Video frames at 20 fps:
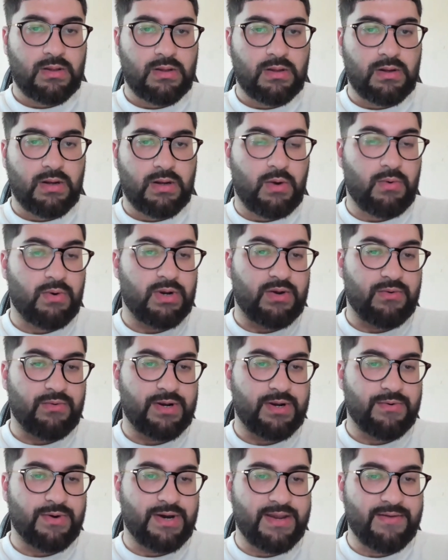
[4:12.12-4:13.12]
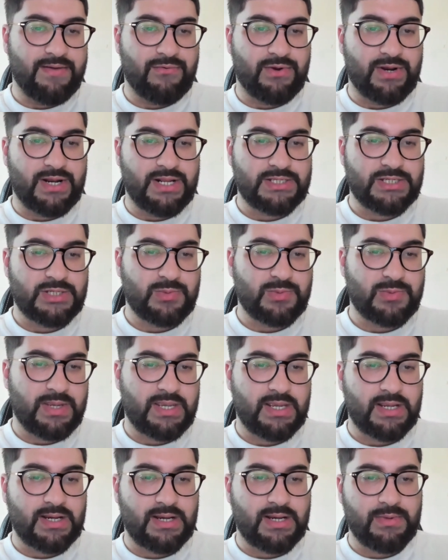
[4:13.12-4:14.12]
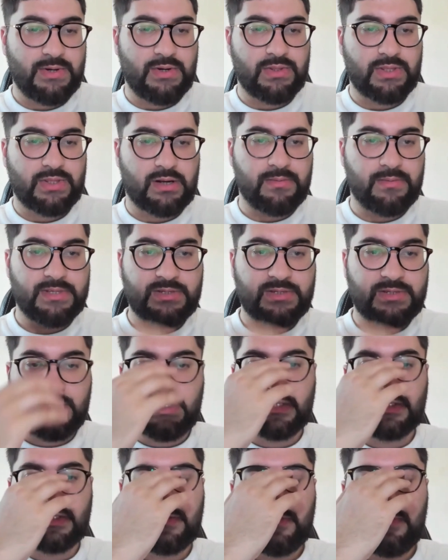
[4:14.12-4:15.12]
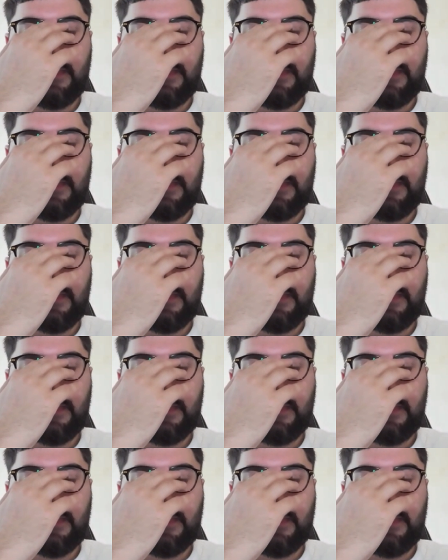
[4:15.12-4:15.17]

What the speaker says: I wonder what everyone else is picking. Let me know in the comments, because